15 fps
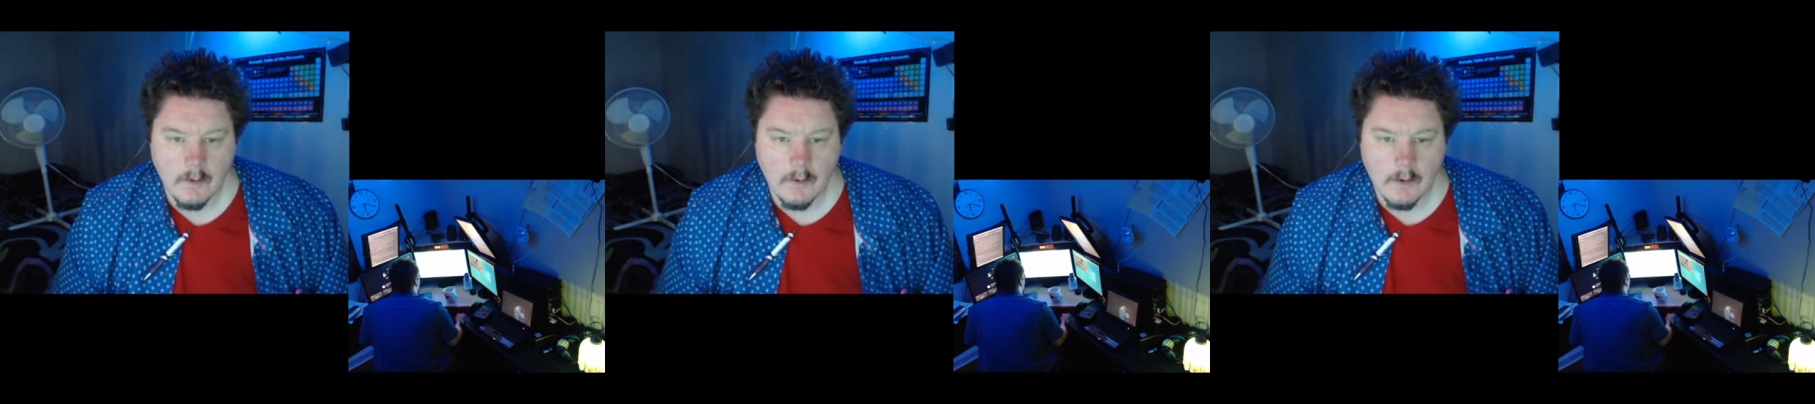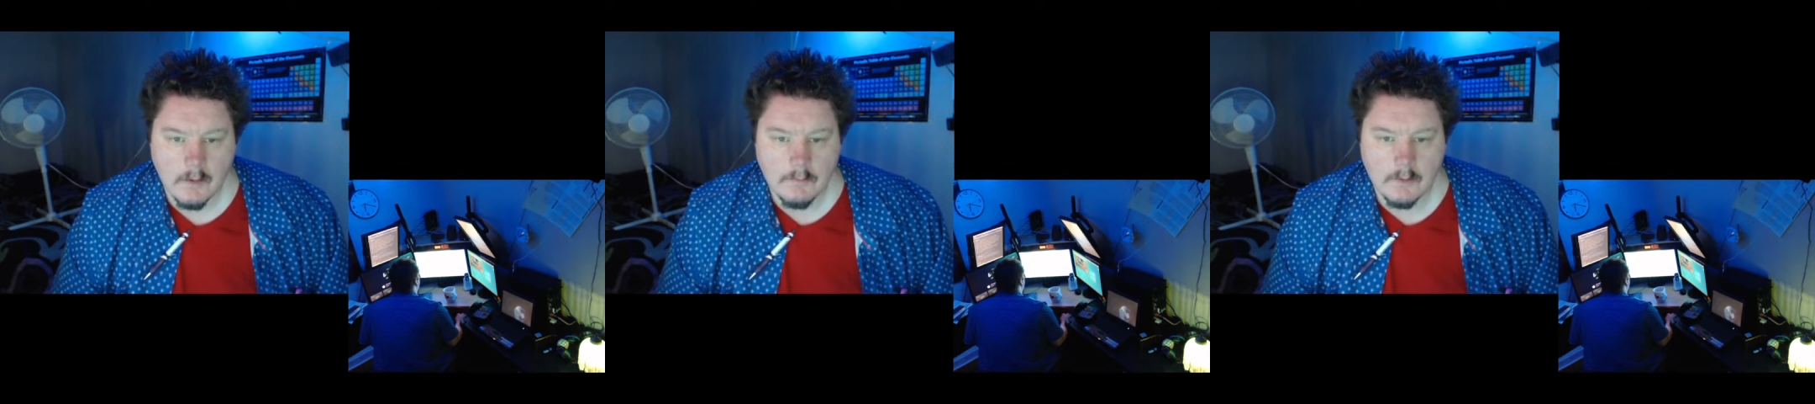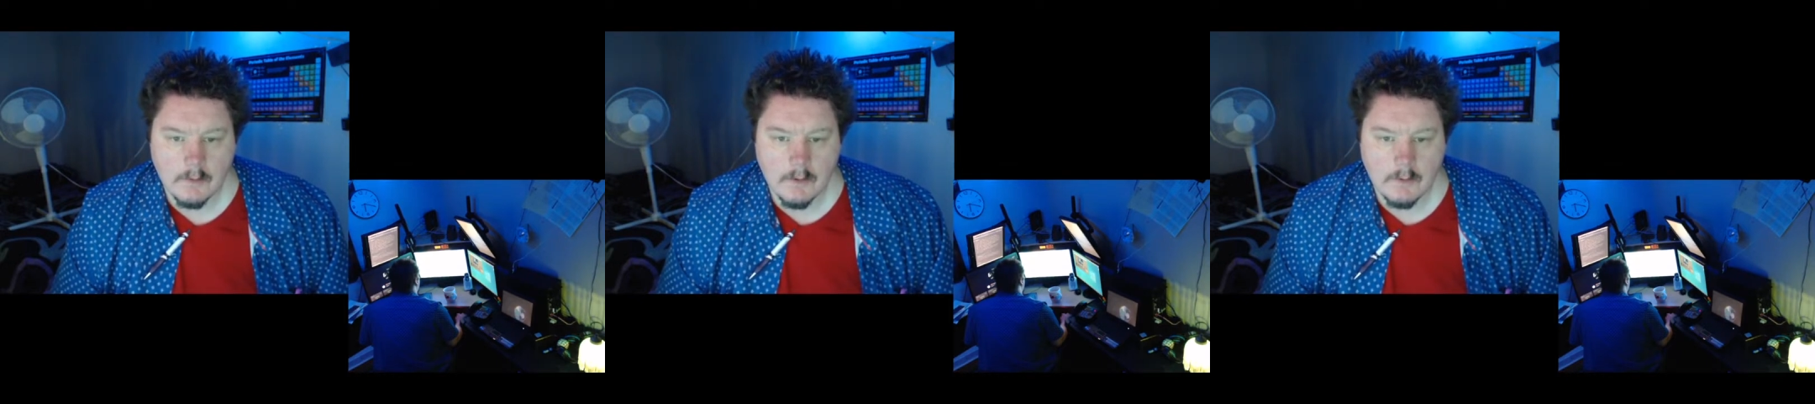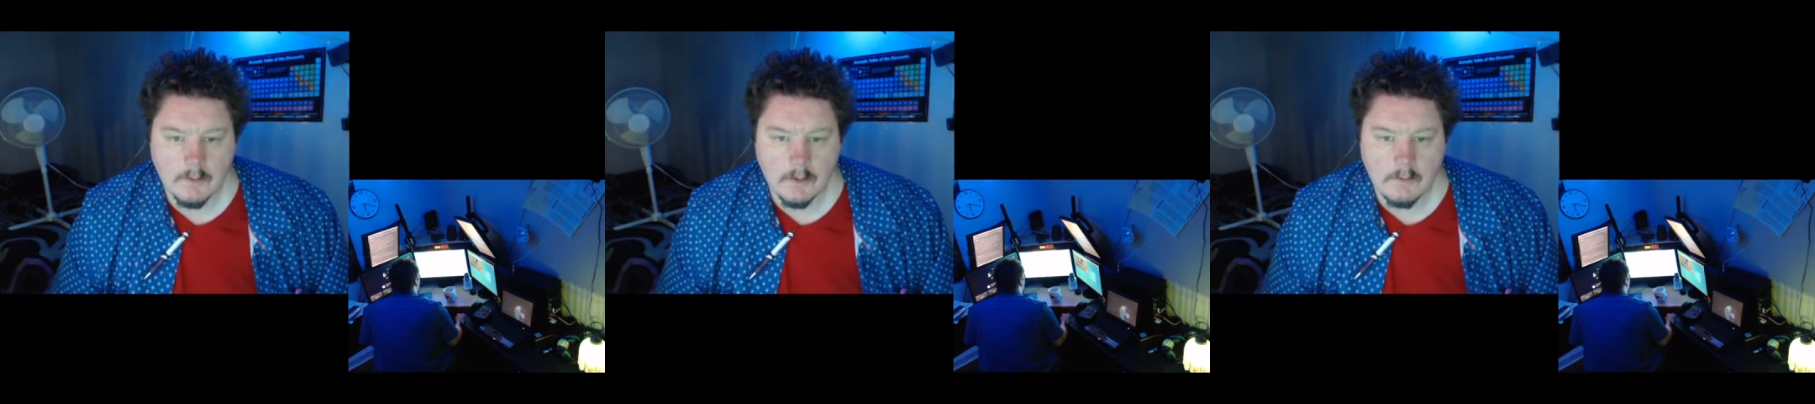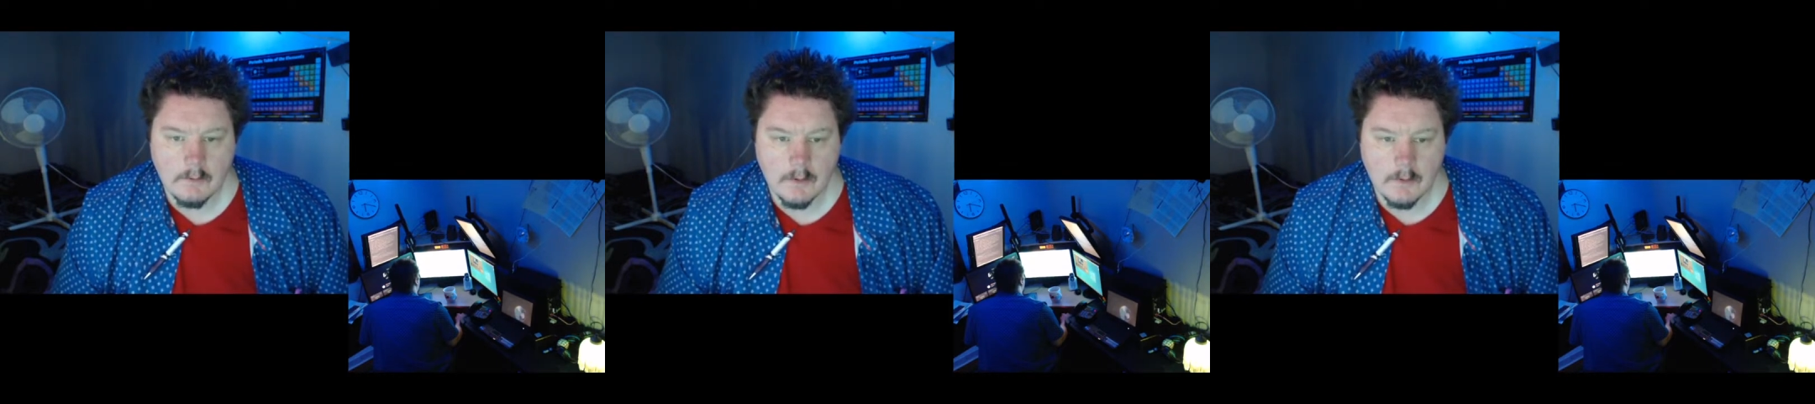and for
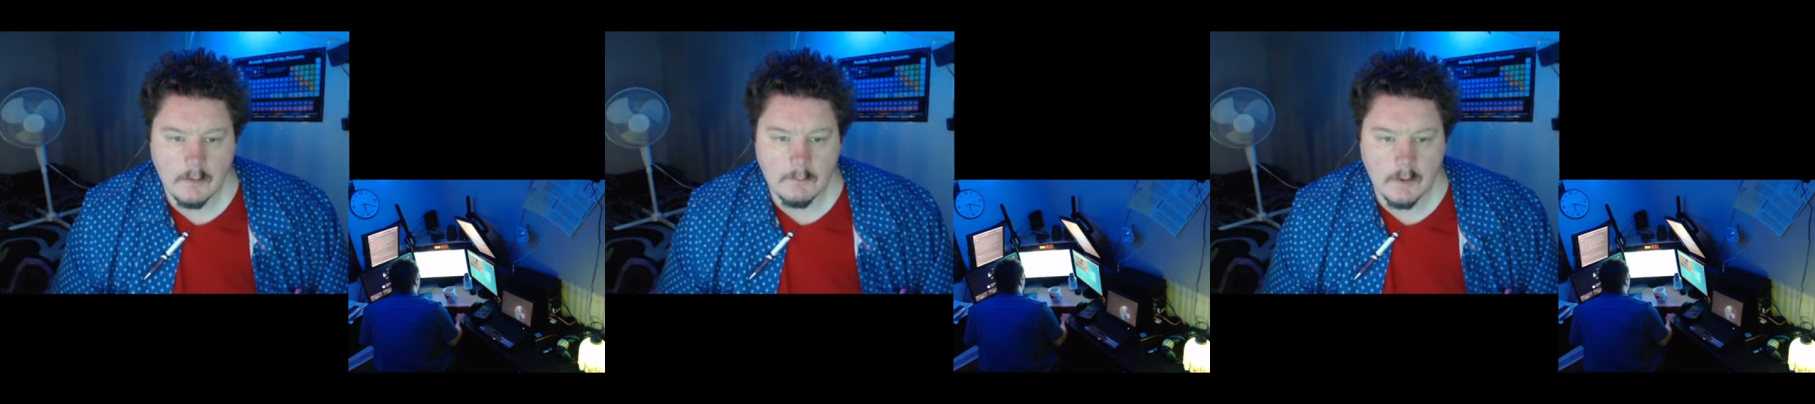using genome